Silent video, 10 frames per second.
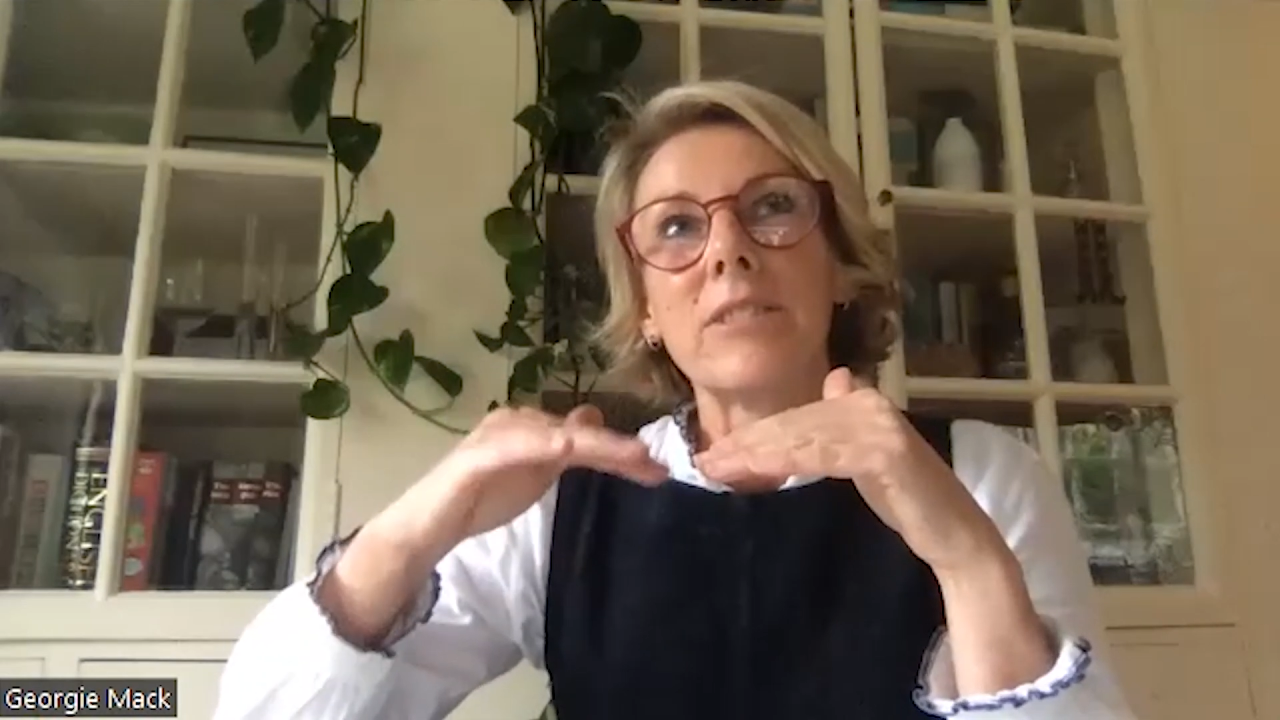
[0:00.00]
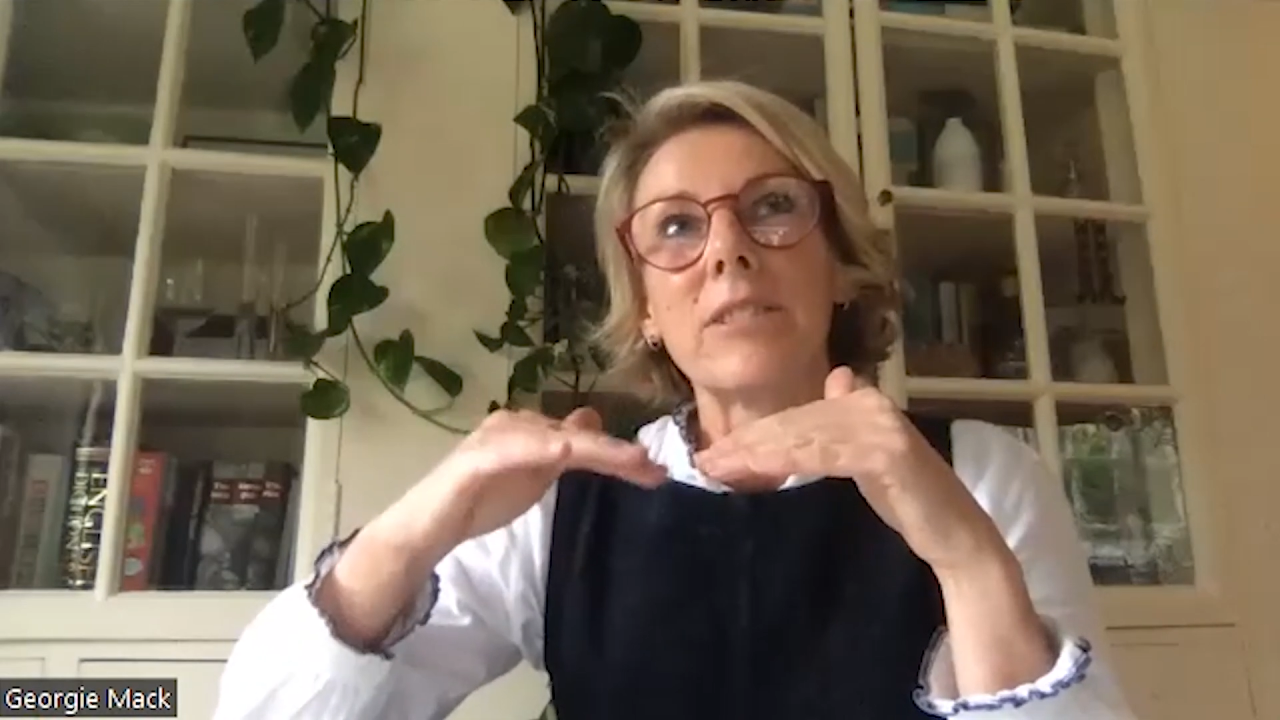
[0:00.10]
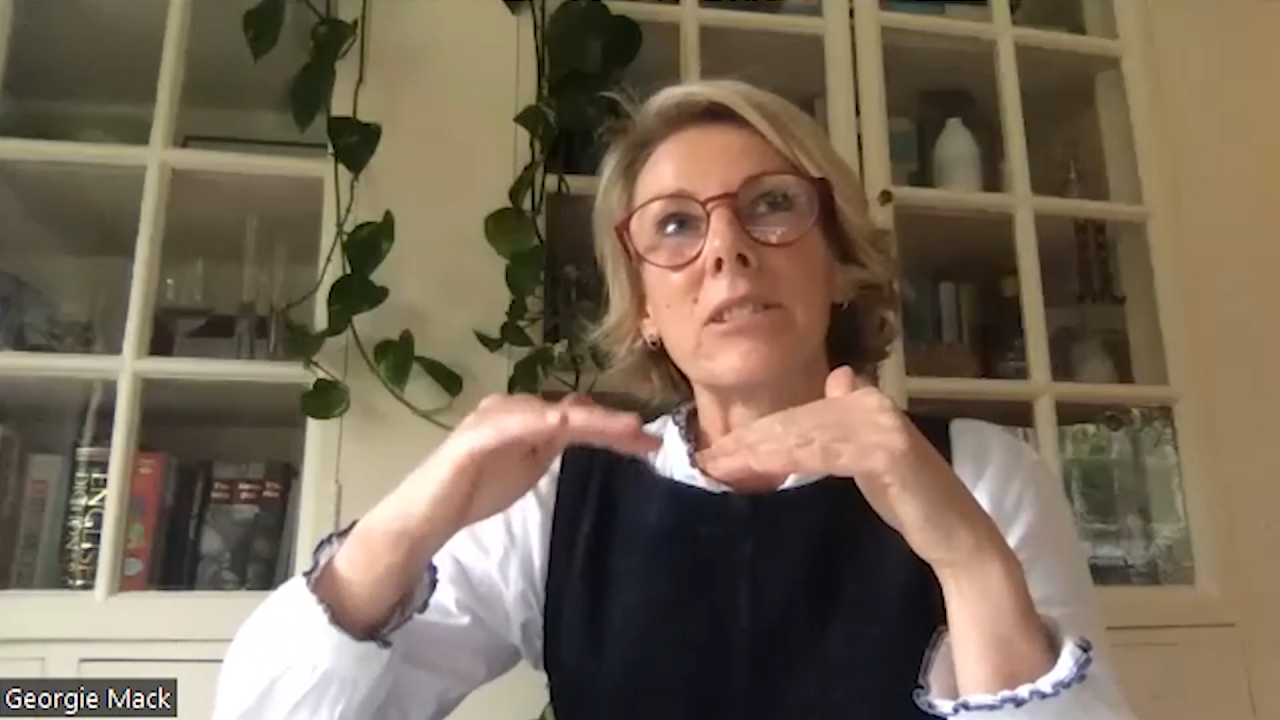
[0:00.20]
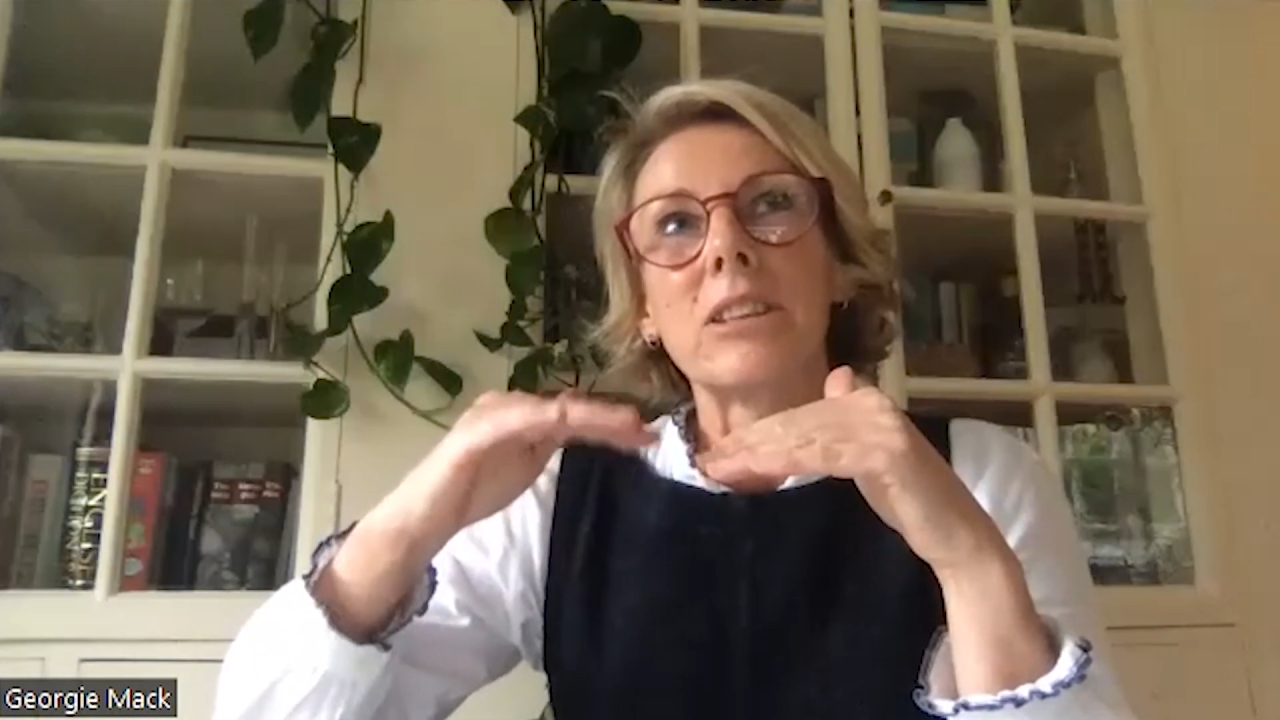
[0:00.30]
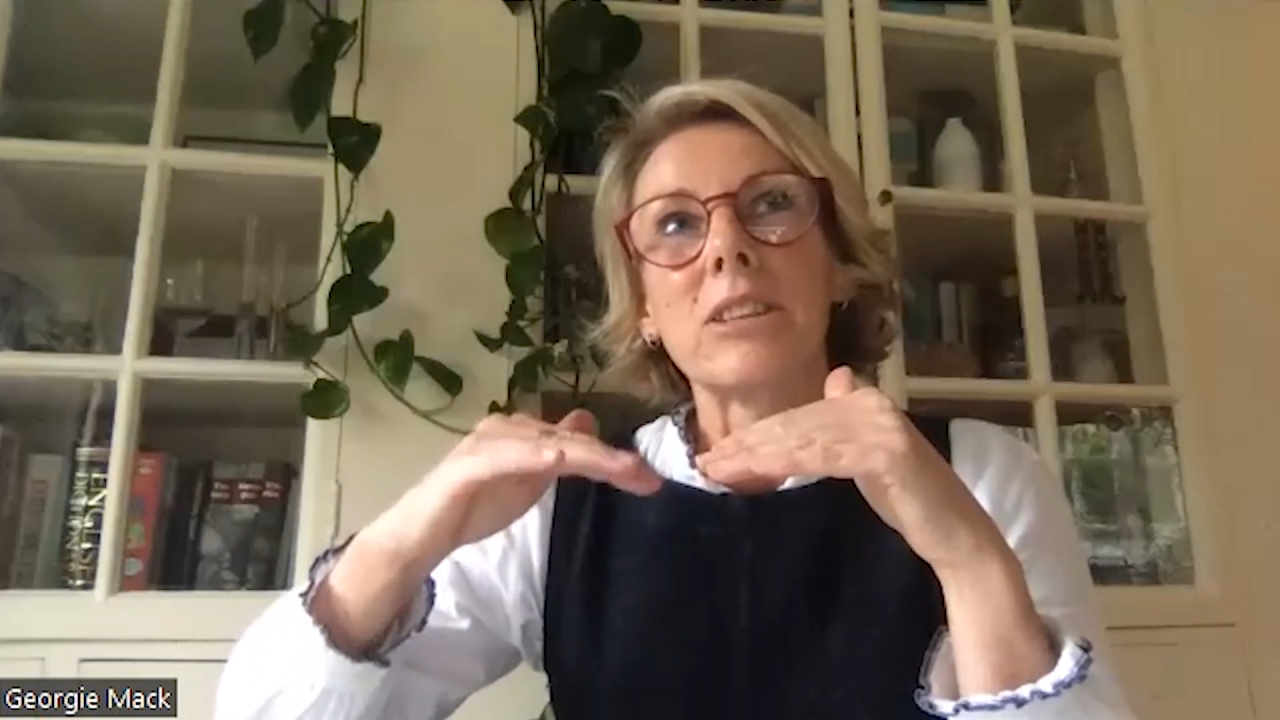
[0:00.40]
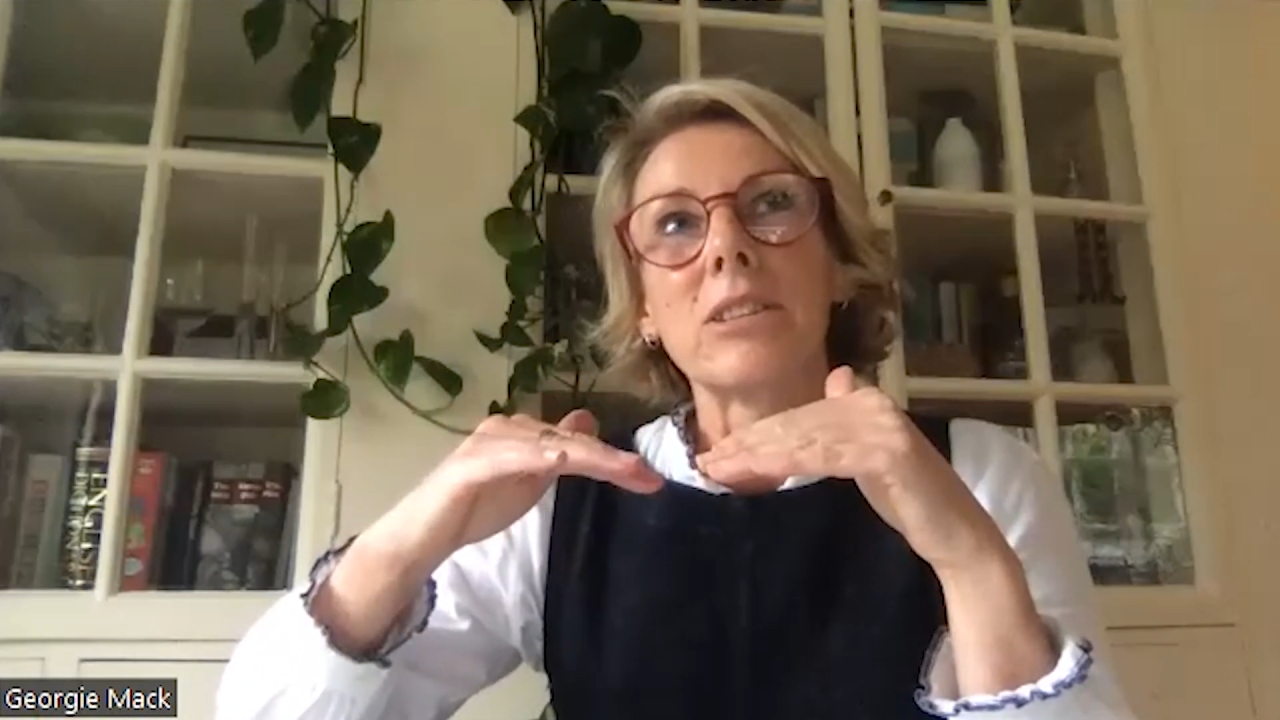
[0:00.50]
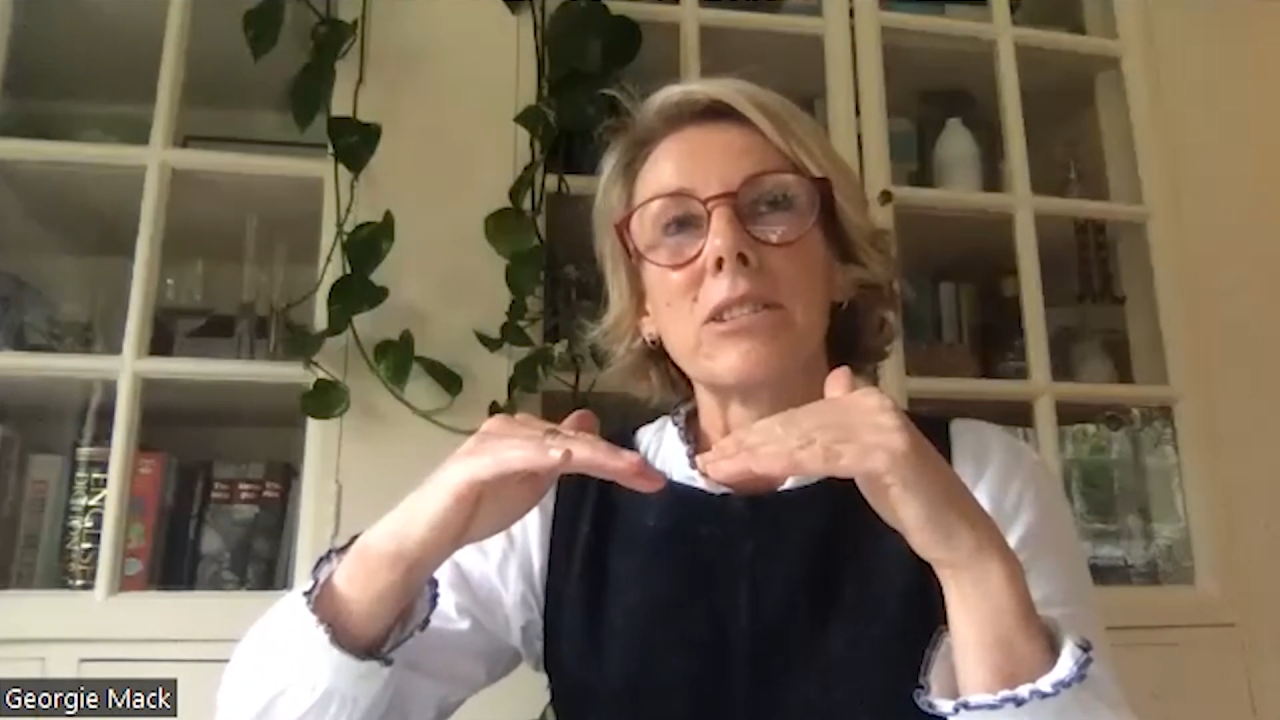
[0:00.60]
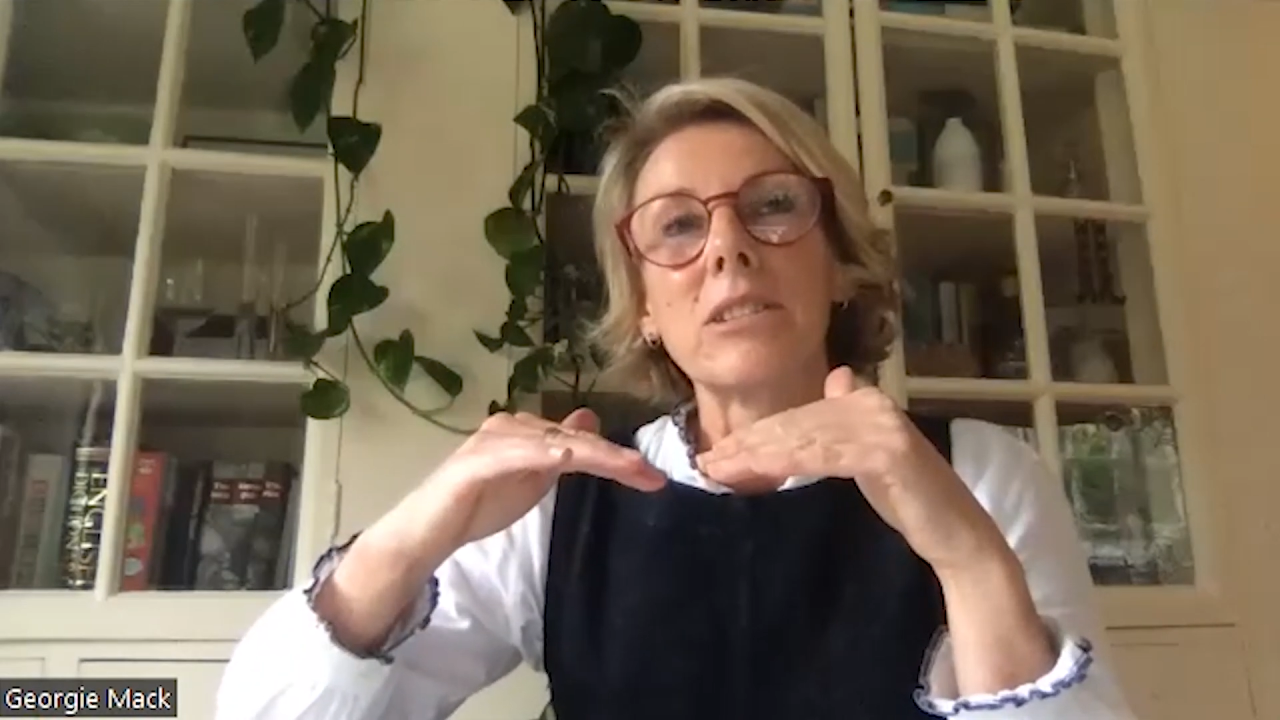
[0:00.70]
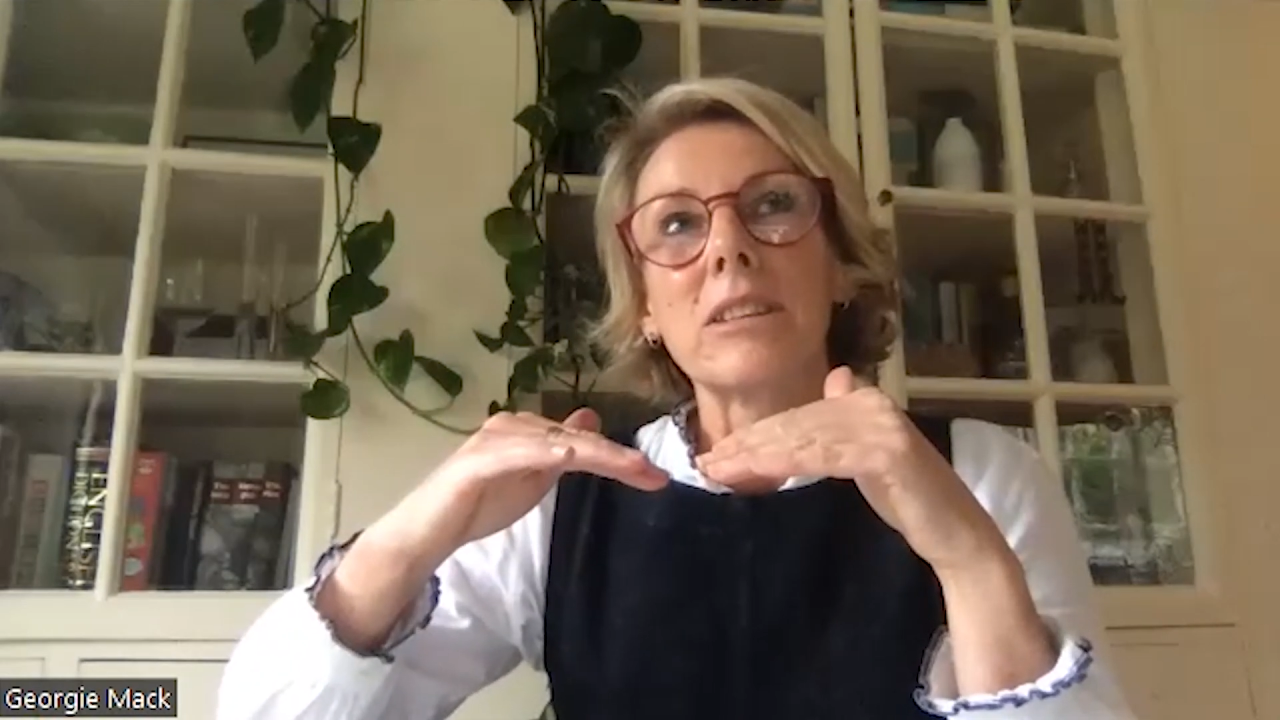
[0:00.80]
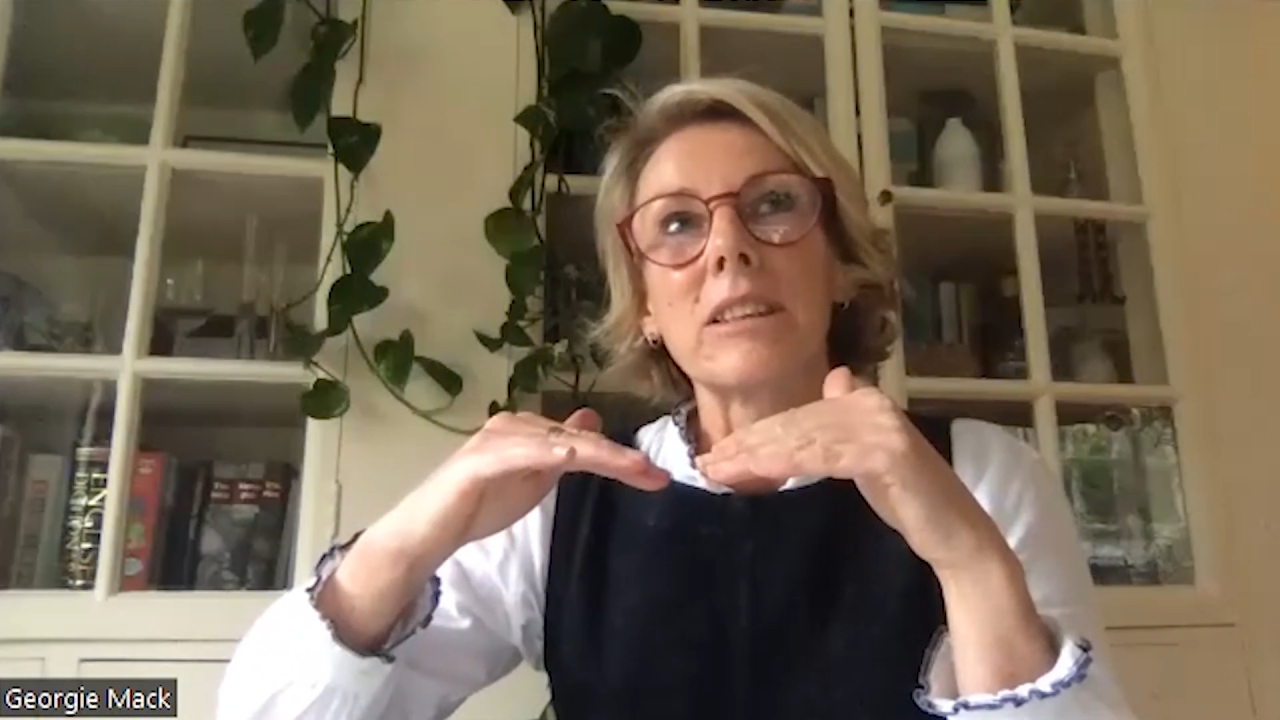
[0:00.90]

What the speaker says: falls short.